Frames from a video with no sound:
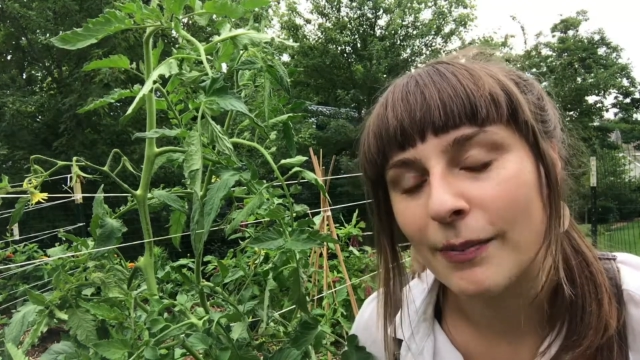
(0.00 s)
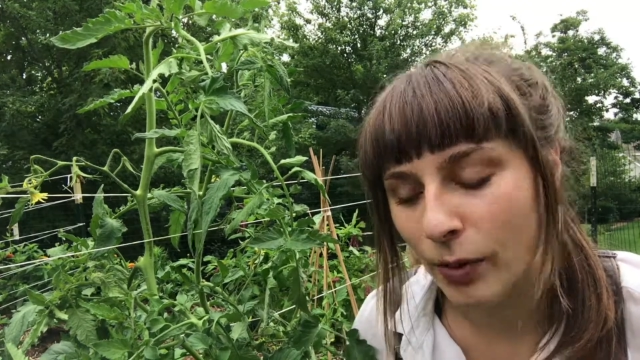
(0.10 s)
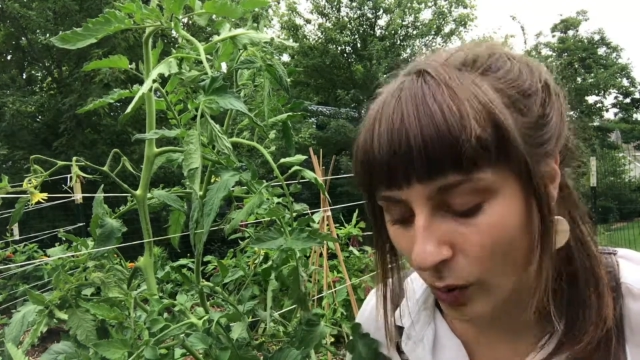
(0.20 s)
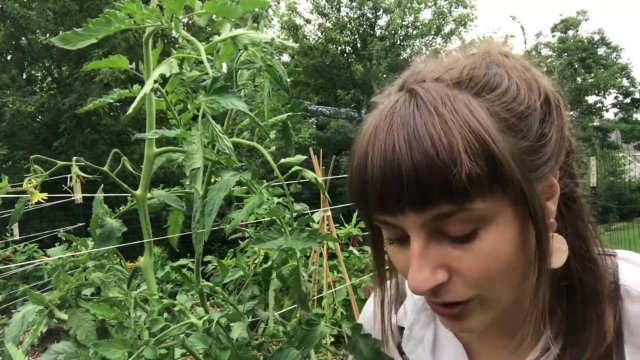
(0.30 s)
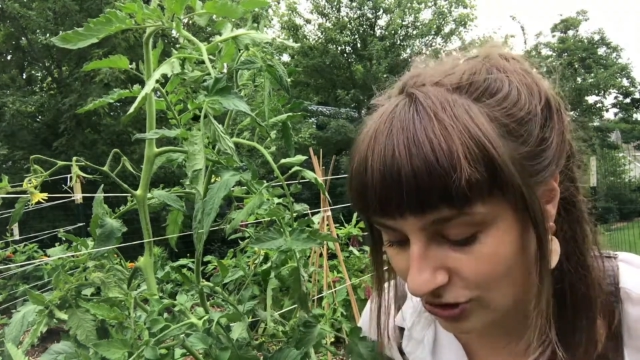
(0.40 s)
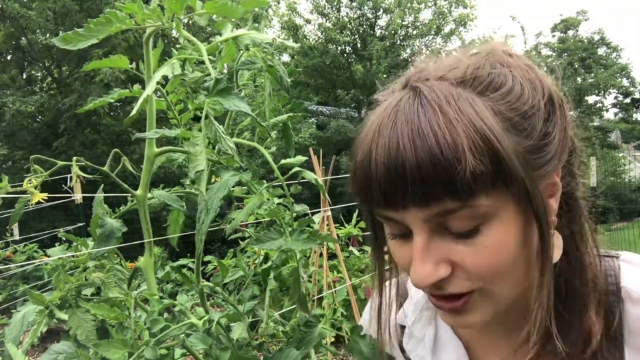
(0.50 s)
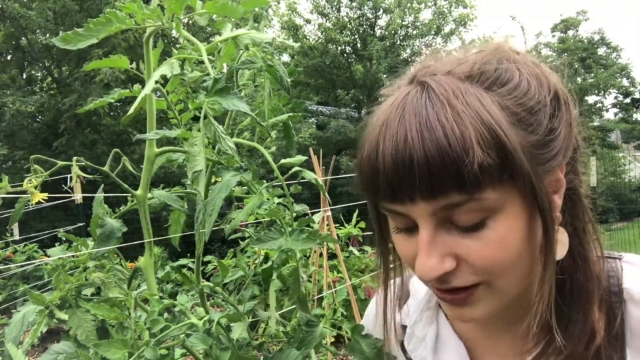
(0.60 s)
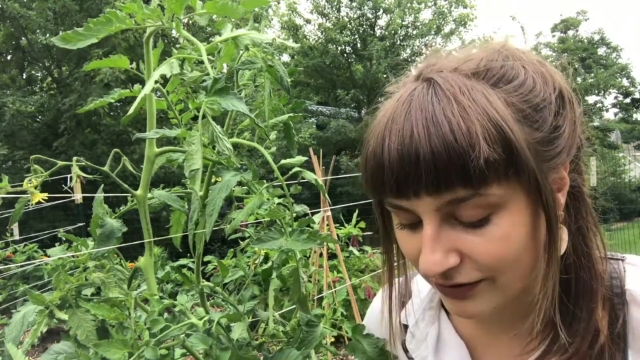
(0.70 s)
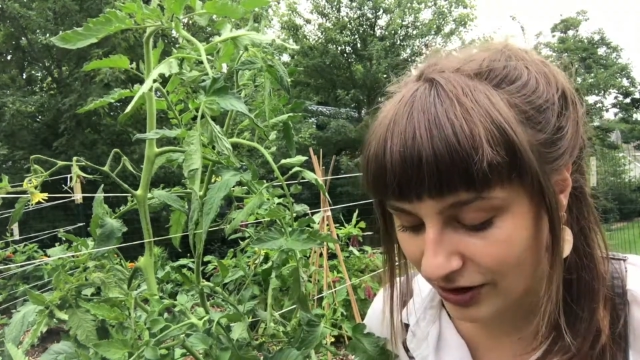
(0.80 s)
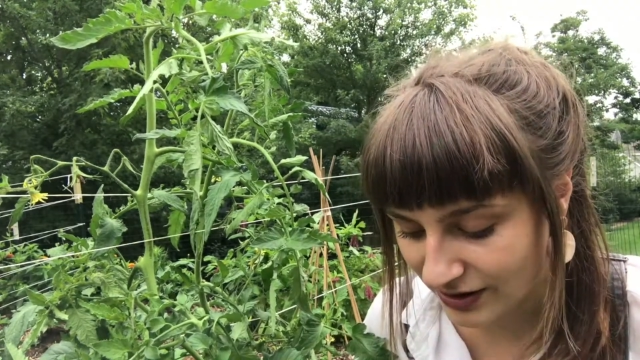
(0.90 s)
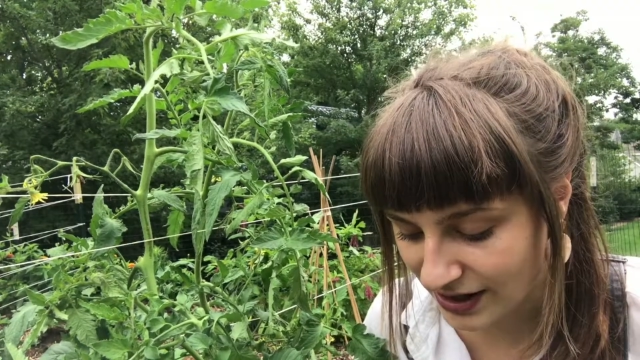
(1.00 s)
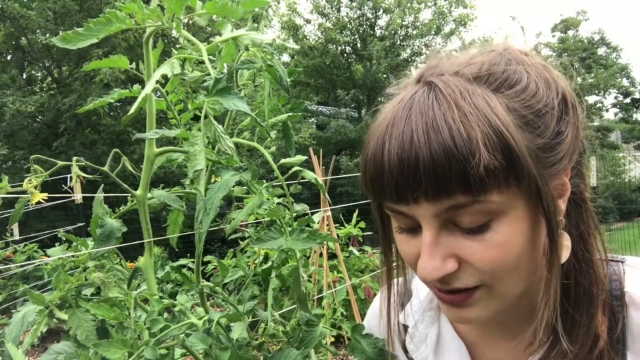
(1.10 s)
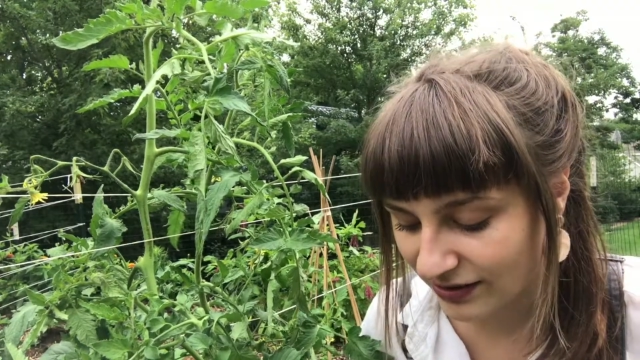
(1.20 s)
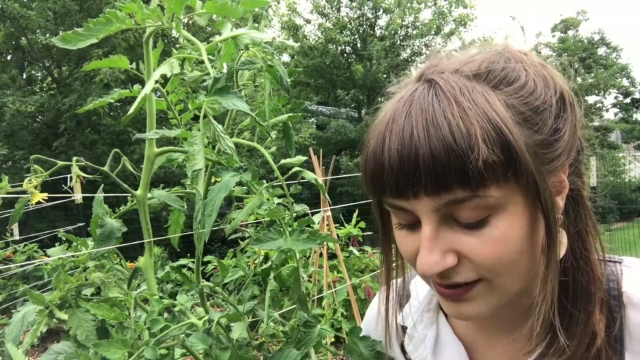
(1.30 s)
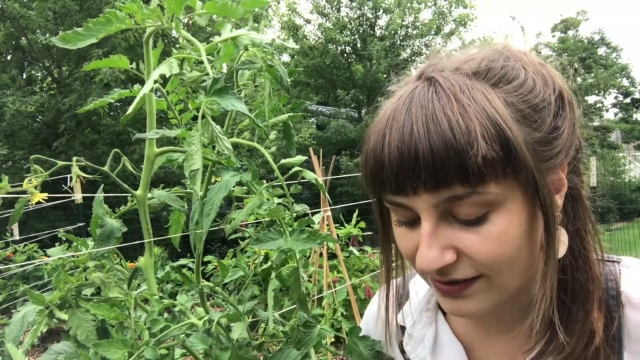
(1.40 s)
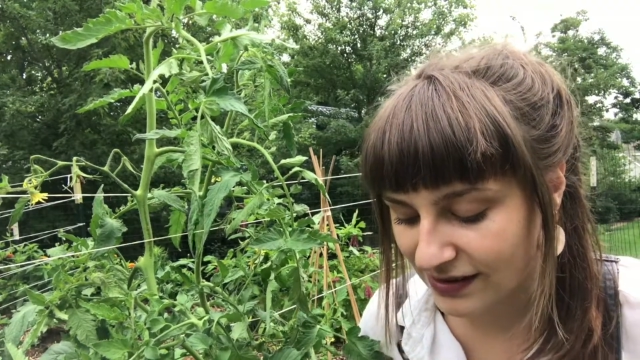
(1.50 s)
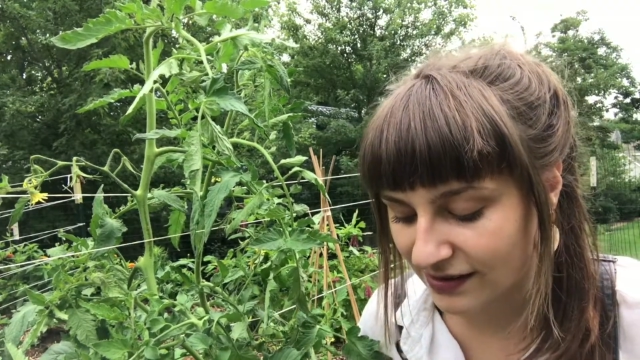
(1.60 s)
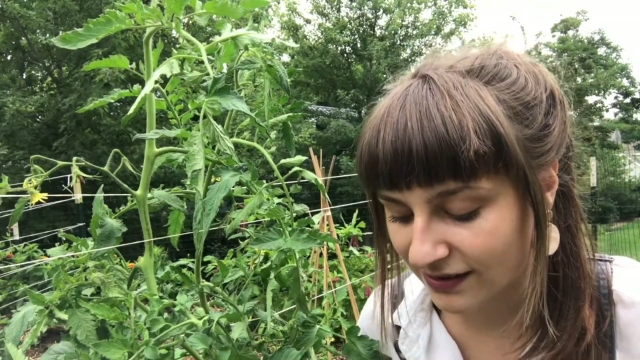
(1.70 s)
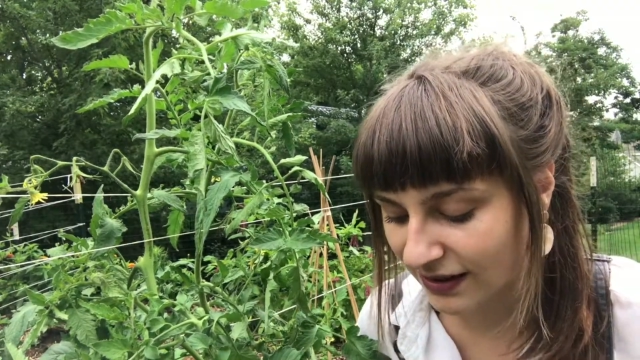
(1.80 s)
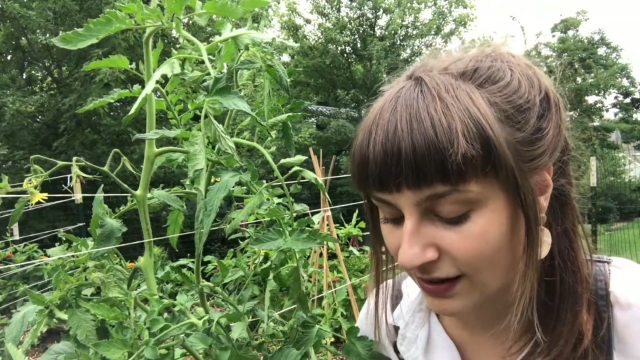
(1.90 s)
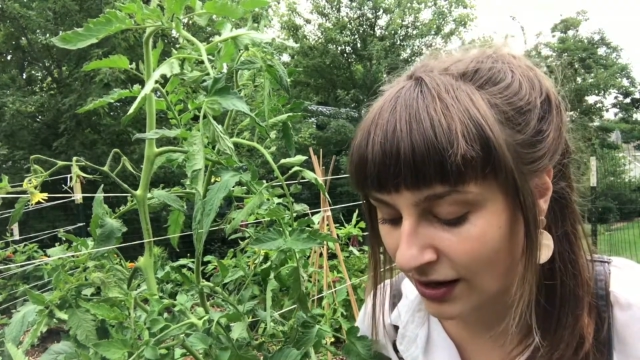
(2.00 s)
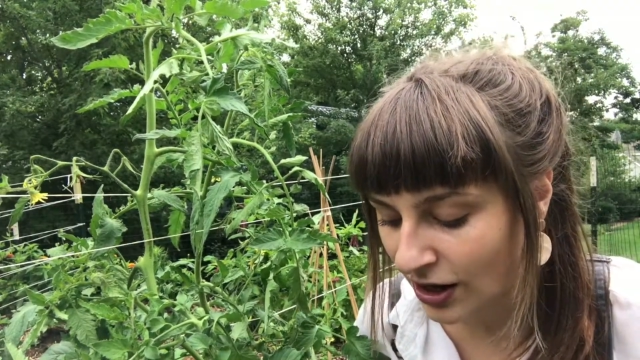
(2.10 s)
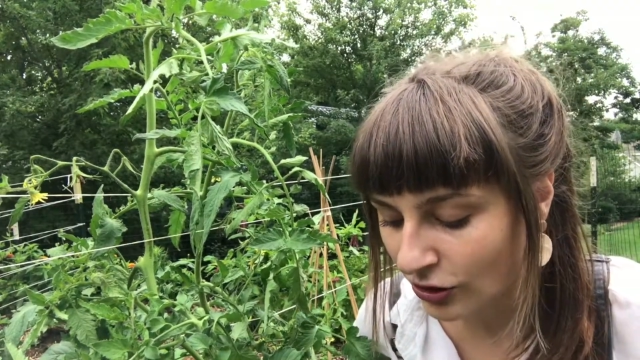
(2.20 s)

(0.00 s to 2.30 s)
a portion of their yields this season